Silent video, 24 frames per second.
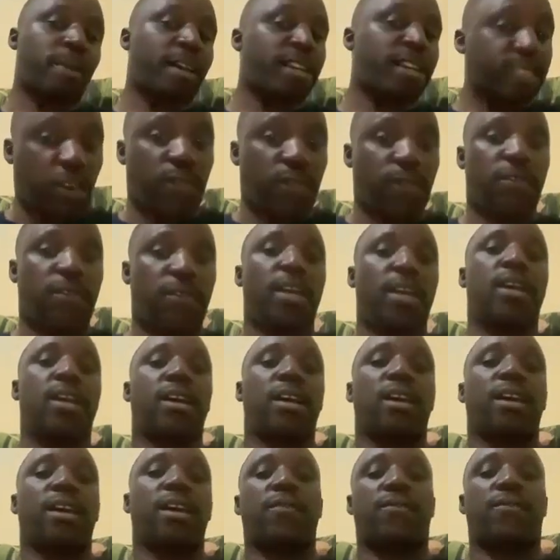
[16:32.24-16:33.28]
myself
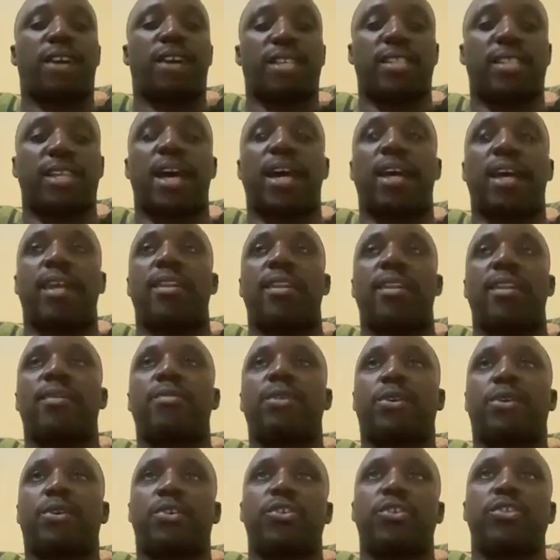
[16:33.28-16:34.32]
firsthand,
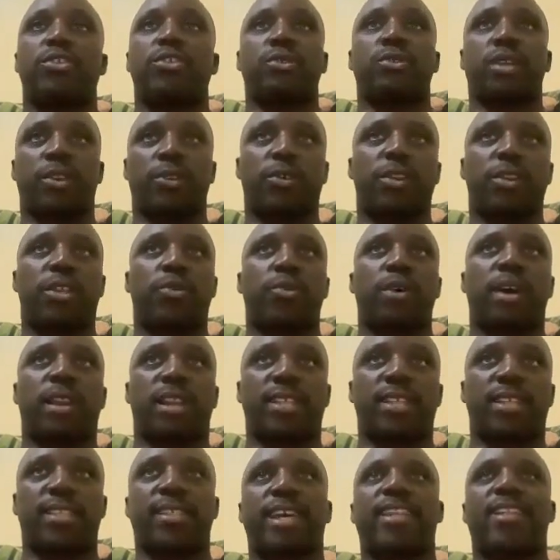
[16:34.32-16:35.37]
because in order to
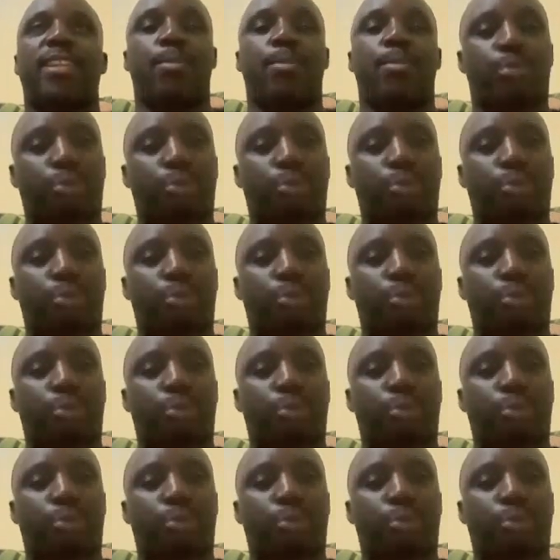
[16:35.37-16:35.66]
understand the